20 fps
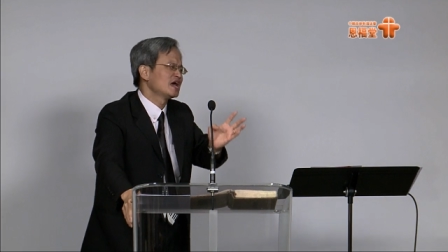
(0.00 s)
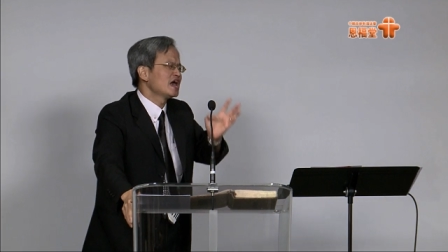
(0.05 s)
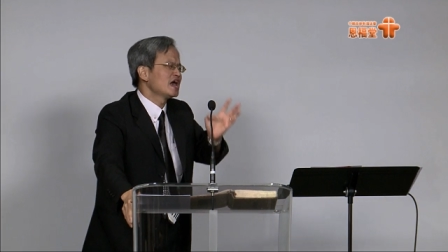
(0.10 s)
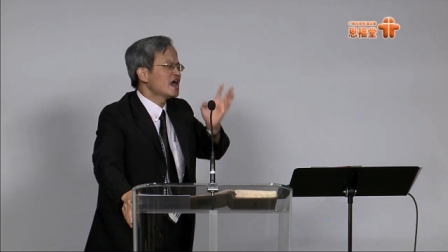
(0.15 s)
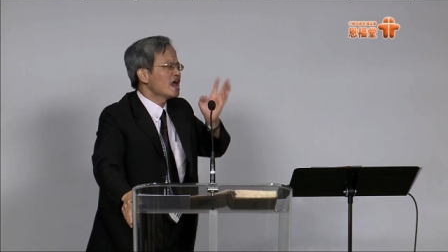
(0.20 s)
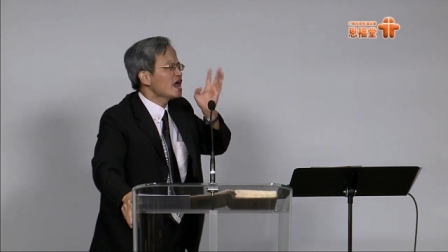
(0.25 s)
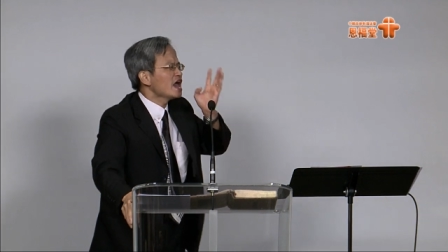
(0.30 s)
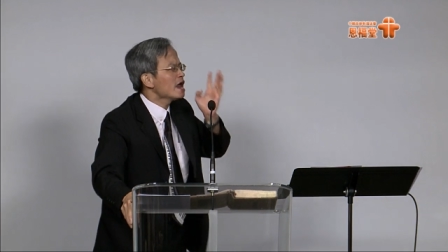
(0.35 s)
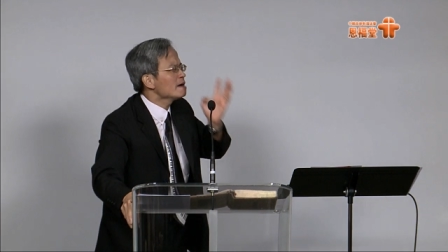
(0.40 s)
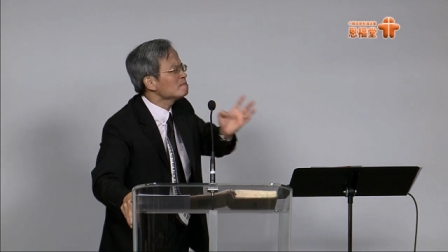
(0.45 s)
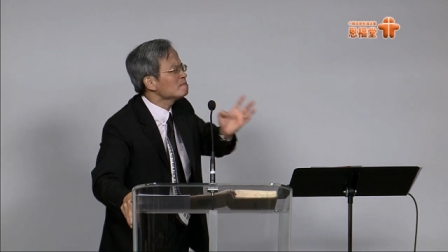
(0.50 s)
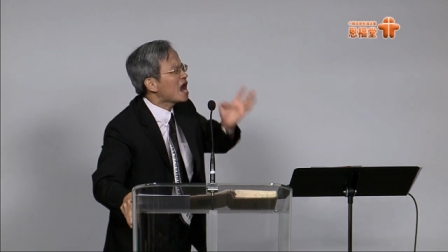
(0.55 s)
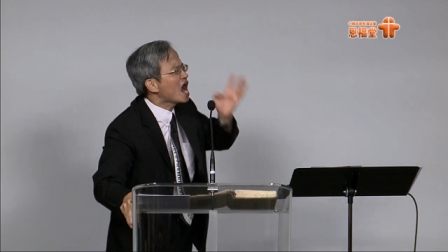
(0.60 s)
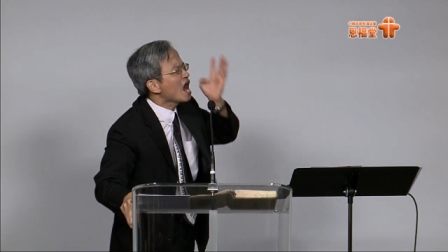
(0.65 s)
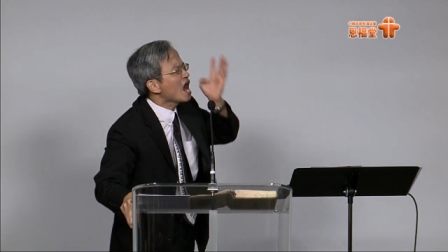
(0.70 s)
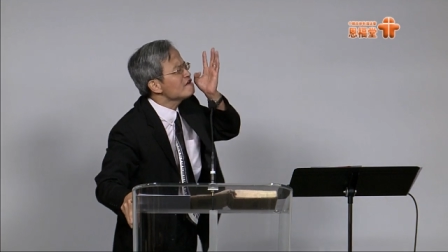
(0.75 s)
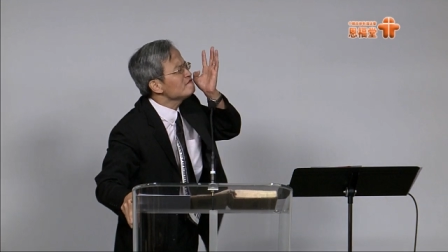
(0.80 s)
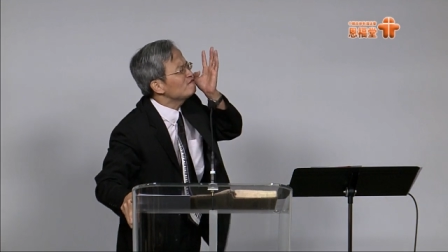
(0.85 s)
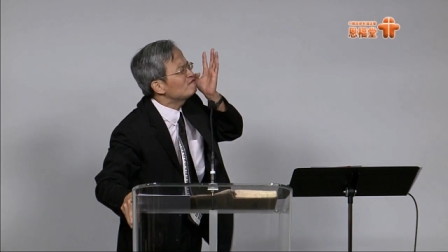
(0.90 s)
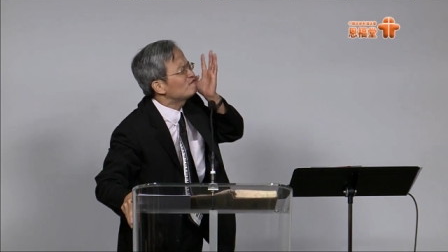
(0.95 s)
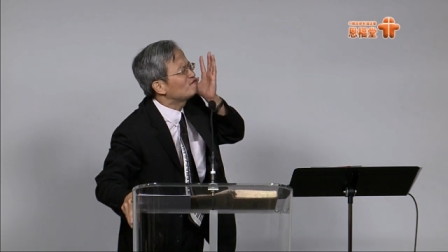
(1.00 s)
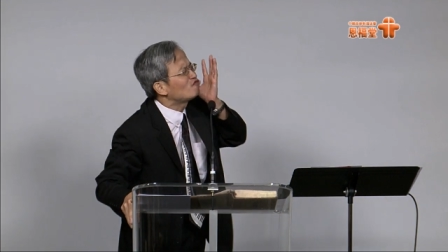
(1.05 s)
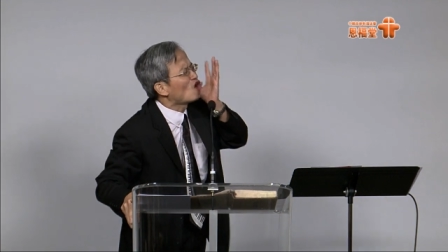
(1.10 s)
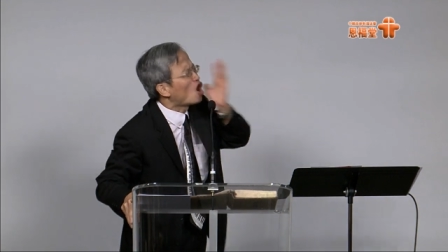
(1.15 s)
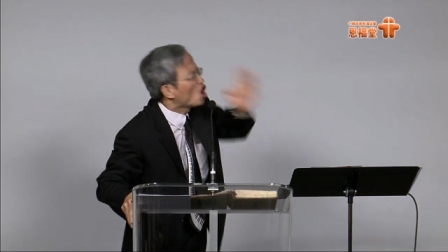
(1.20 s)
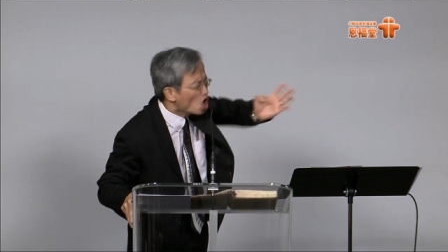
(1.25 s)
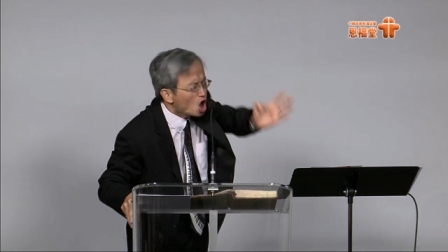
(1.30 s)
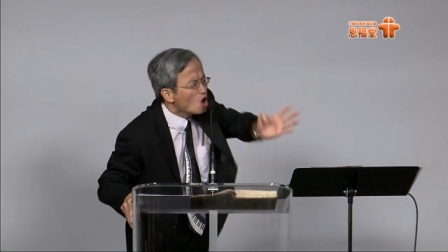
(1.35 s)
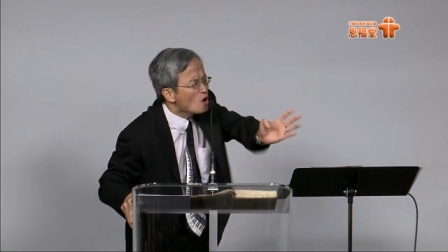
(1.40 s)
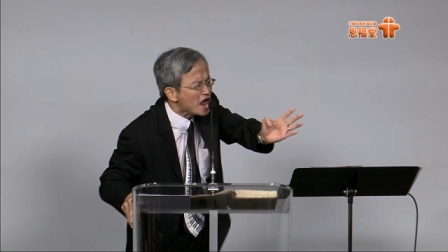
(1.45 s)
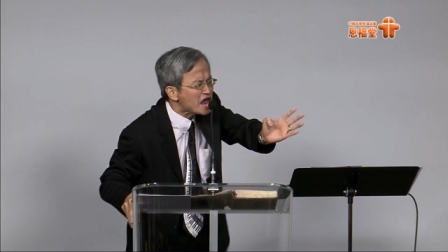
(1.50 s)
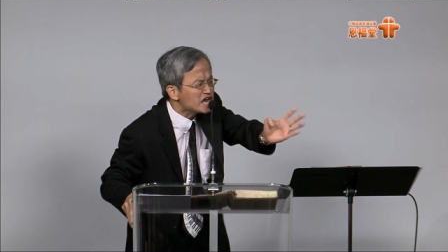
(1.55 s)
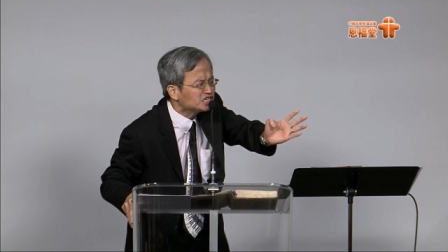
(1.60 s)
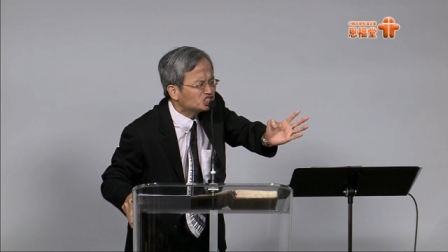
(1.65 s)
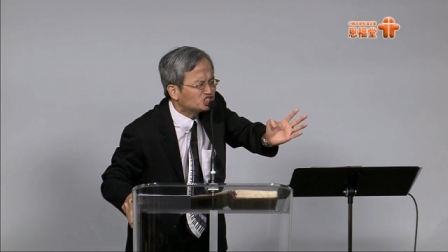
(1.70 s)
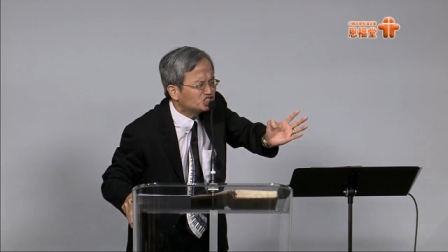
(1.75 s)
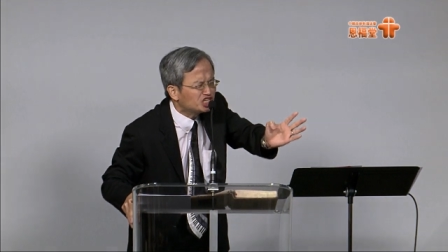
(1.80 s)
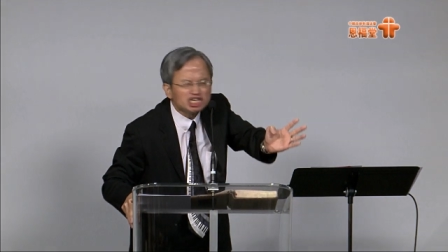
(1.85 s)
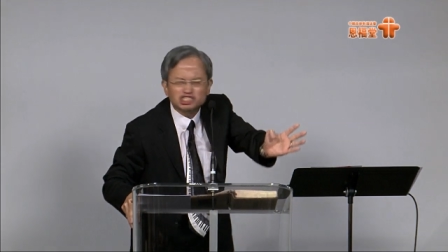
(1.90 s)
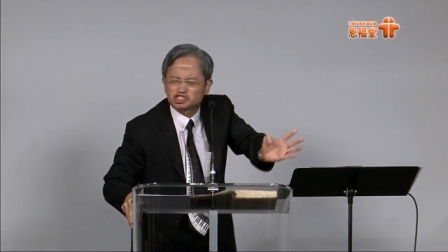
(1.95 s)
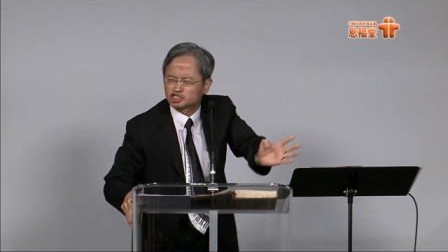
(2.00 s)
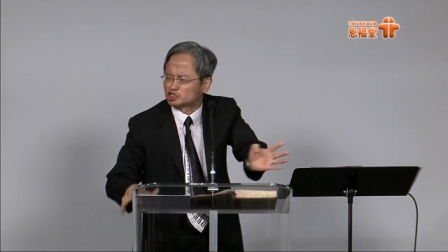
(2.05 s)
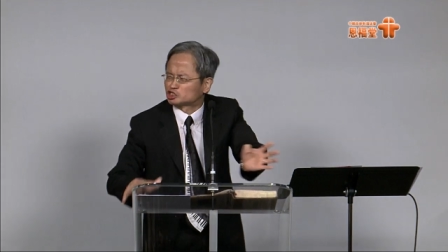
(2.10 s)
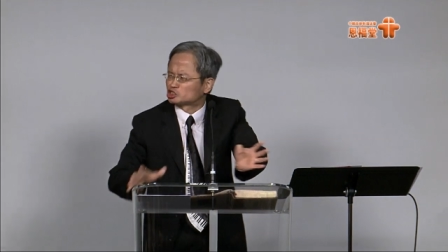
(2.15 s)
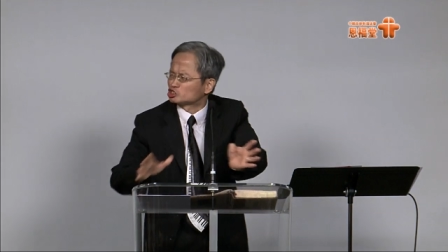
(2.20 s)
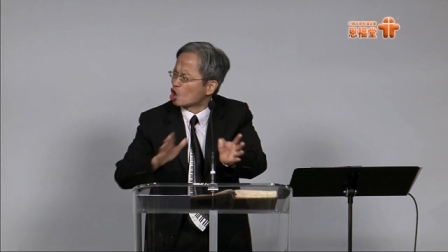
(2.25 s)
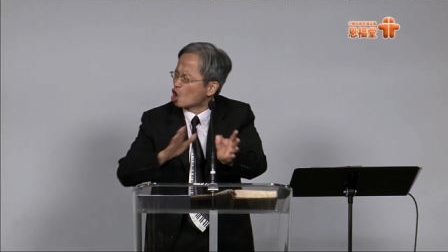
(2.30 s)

Am I following Jesus